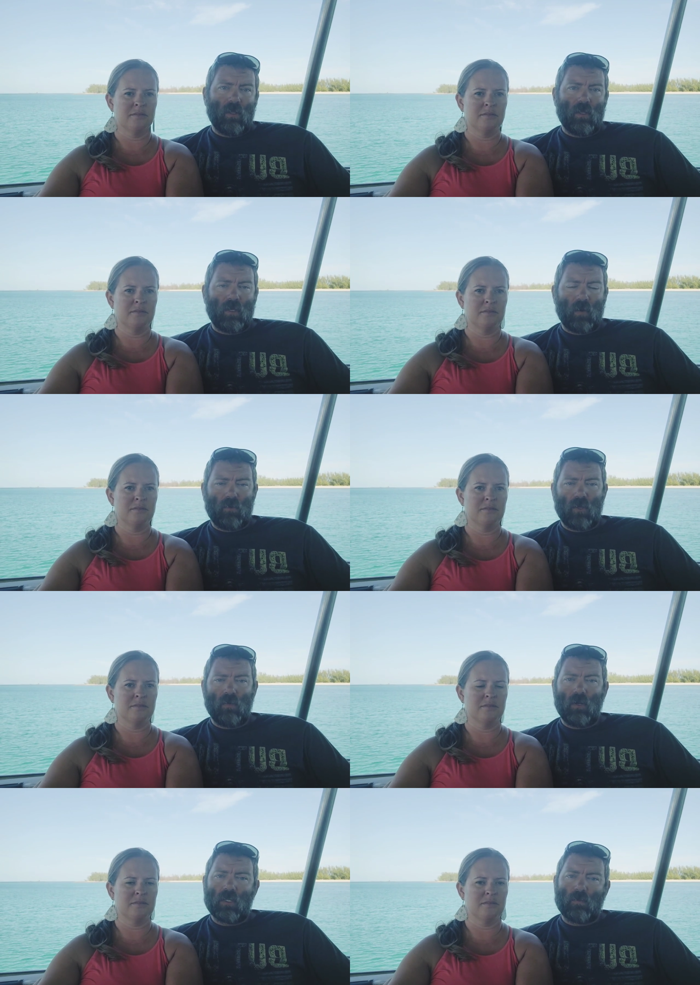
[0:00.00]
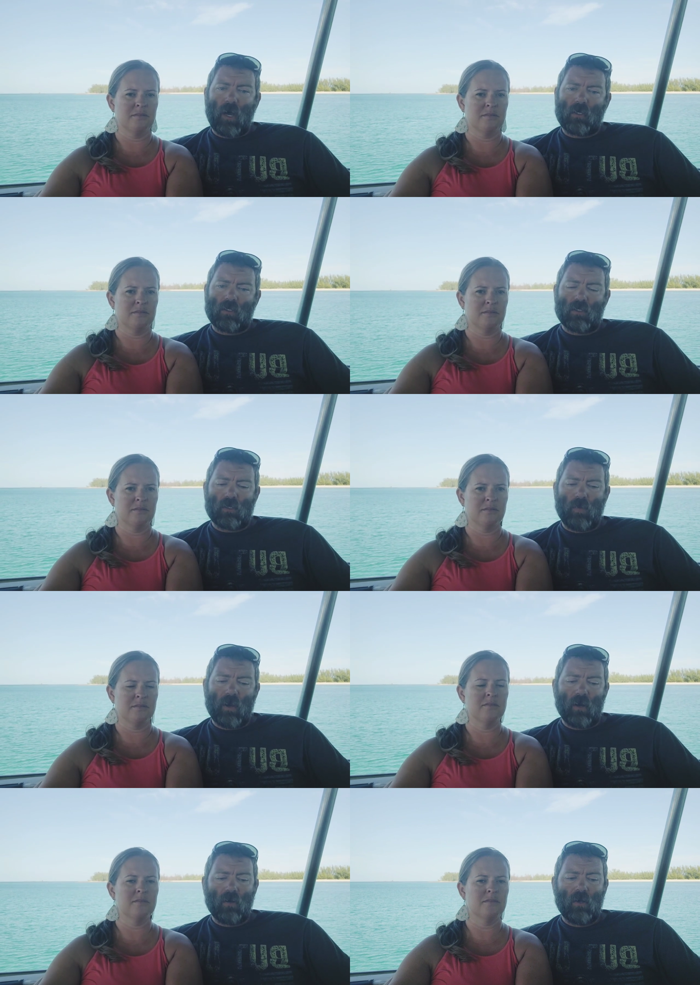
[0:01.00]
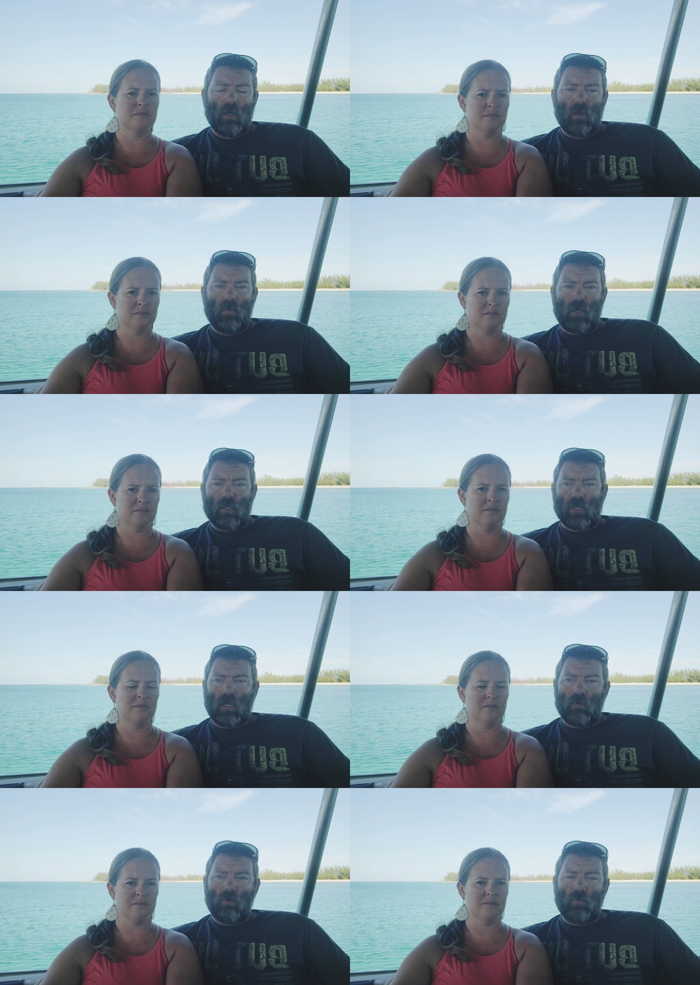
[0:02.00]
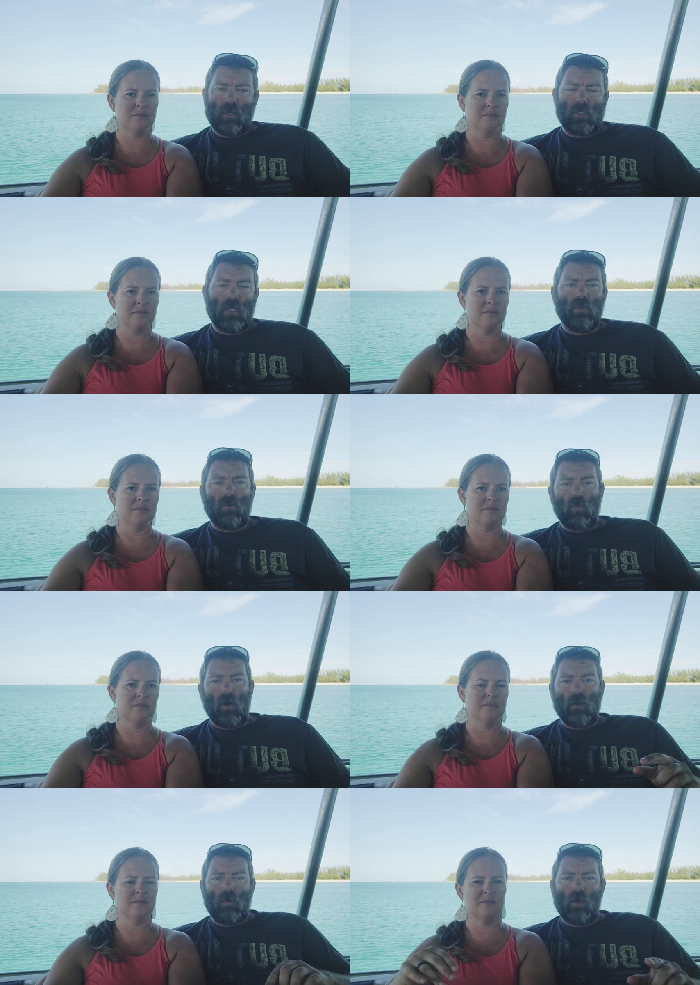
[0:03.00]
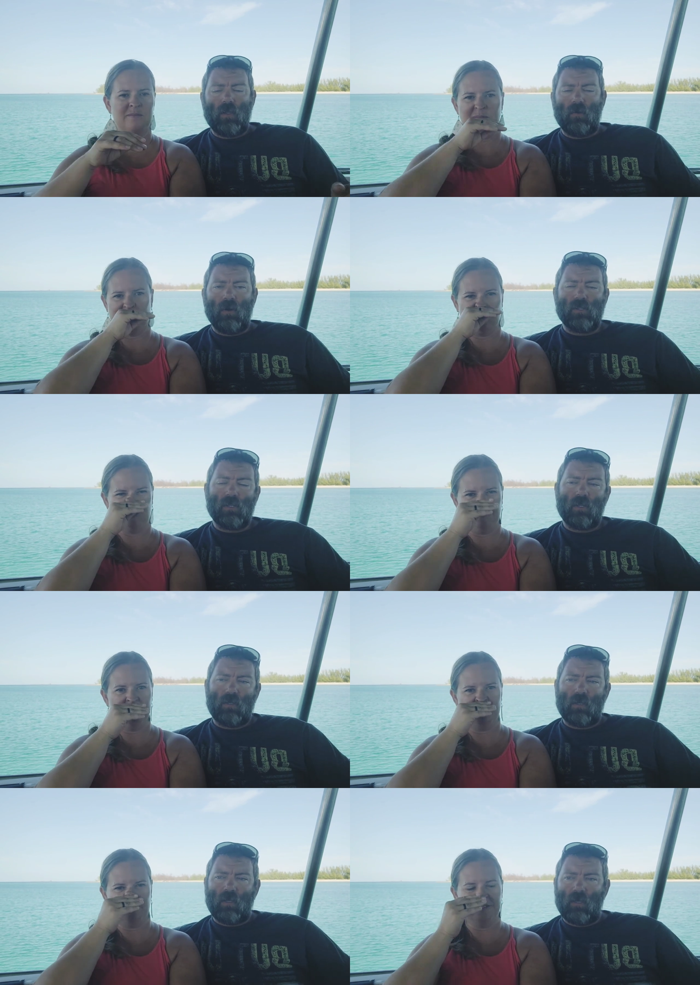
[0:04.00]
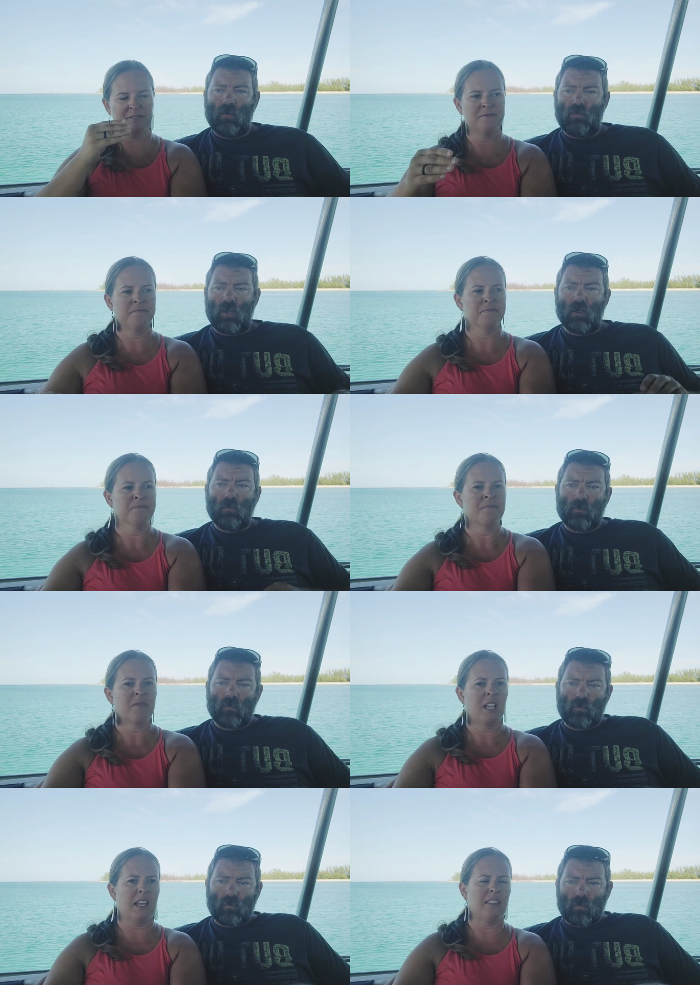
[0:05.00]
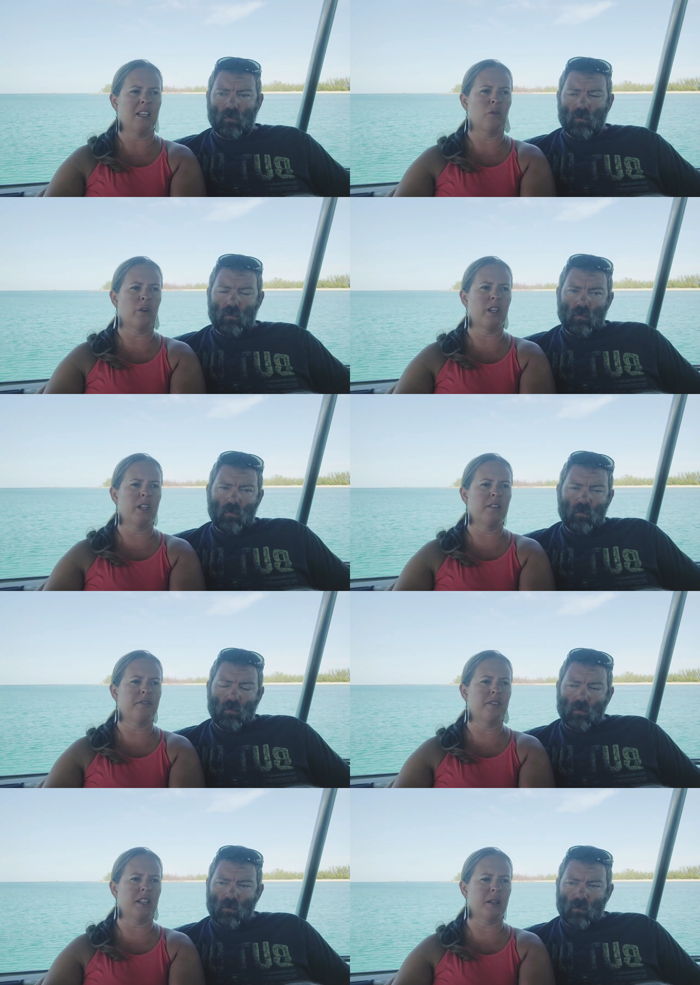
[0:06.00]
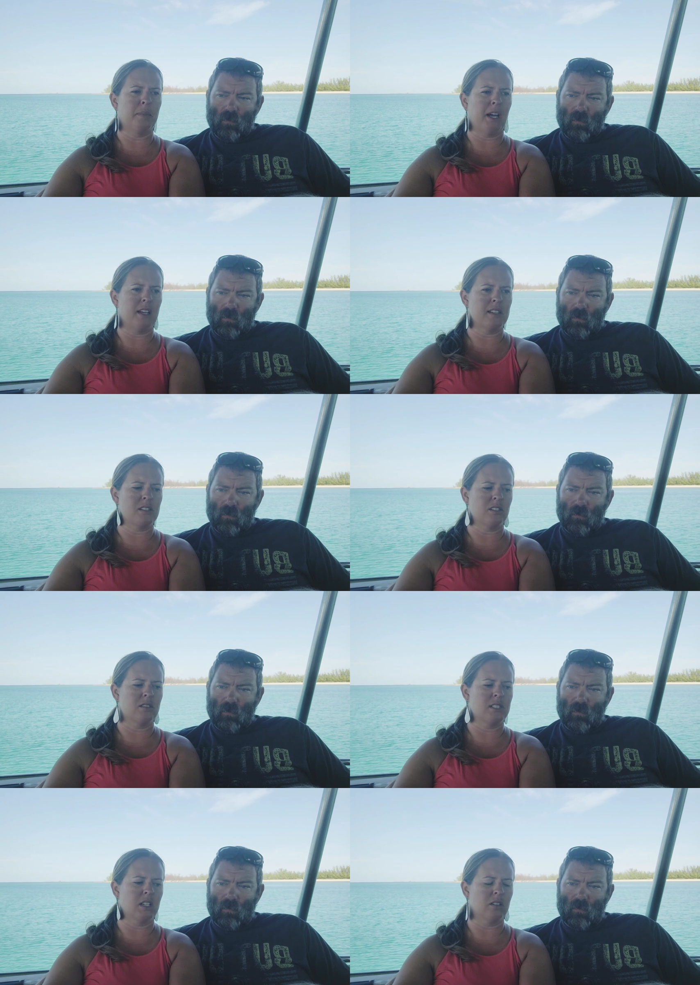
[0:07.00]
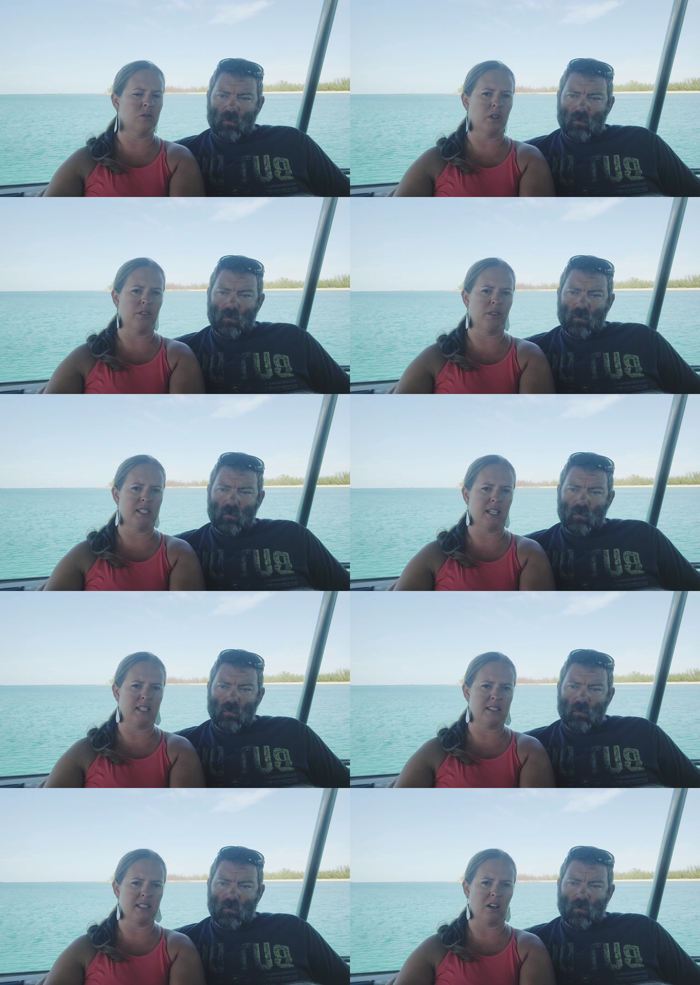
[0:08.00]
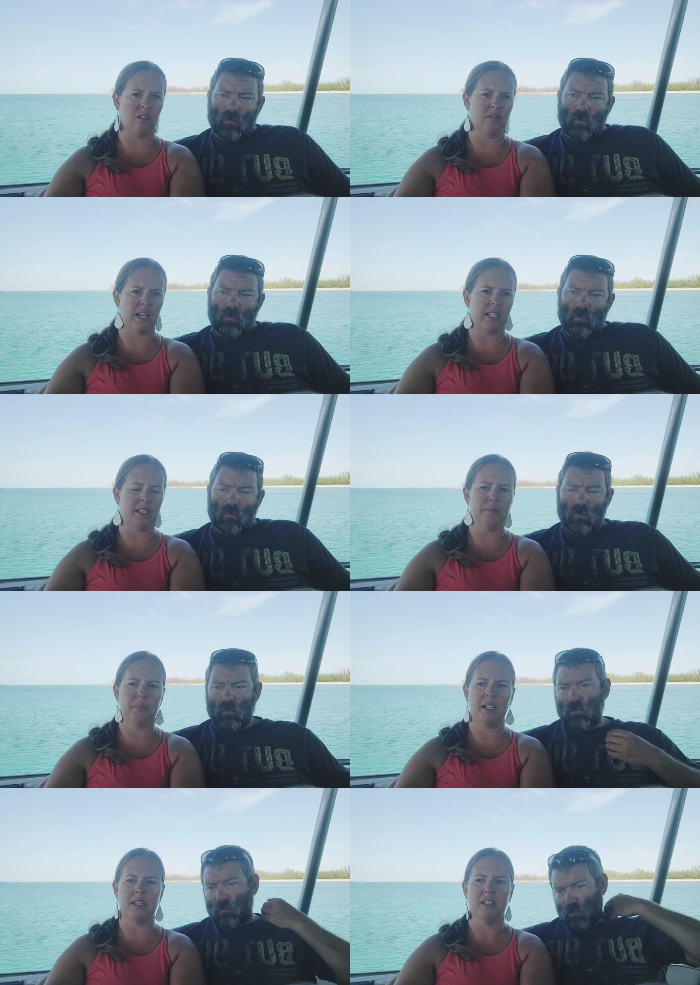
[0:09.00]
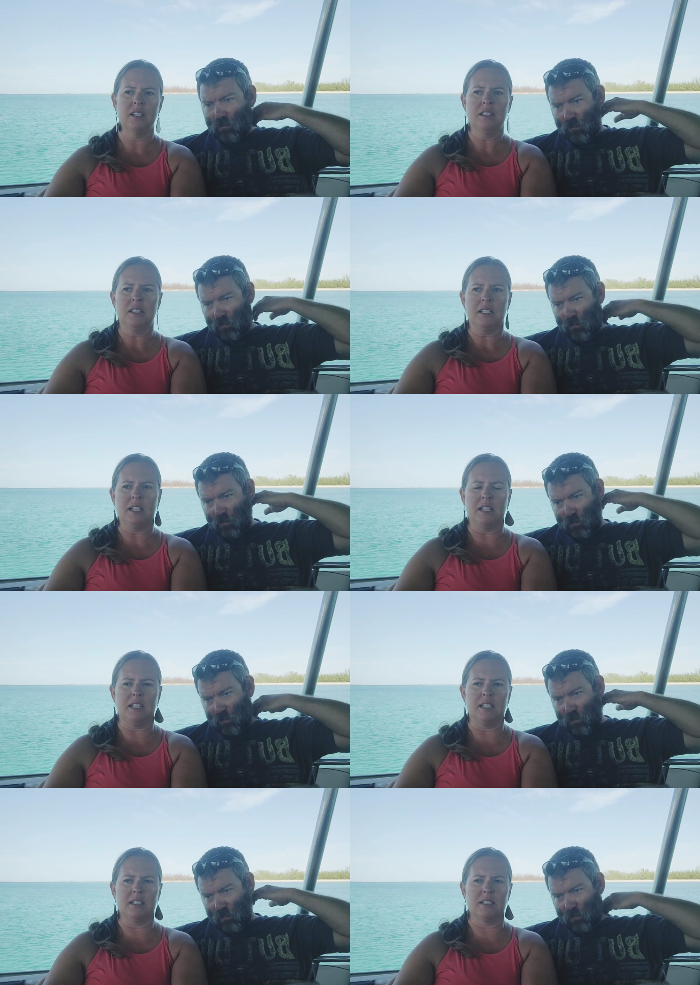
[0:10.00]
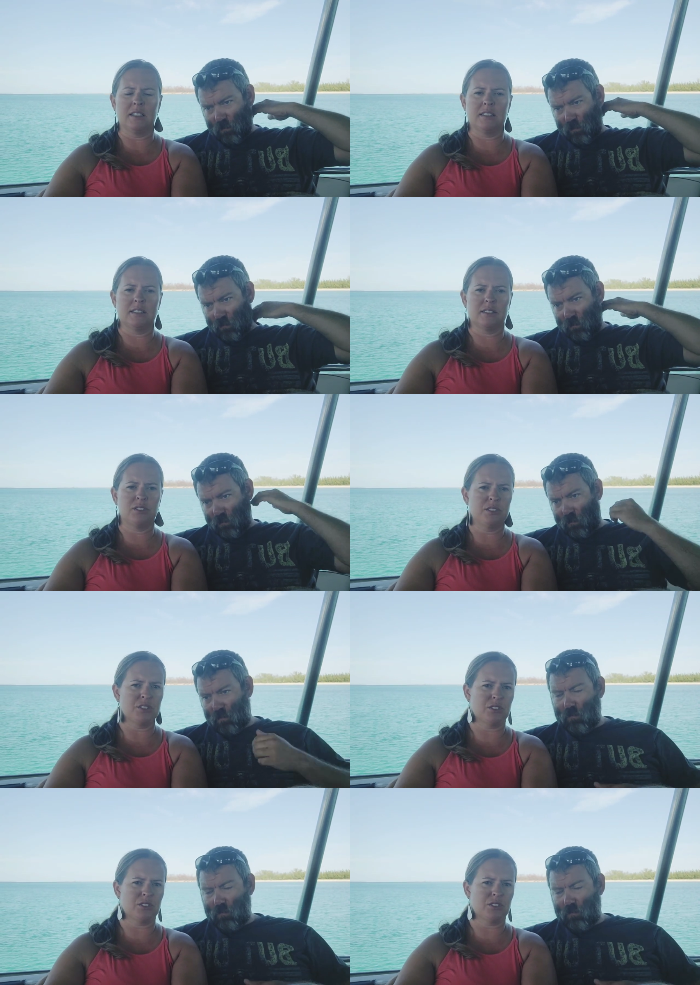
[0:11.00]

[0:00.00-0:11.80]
Speaker 1: and then kept the other one in its box as a spare because I could replace either one on either engine if needed.
Speaker 2: And then we've in the past dealt with redundancy already, but uh, two years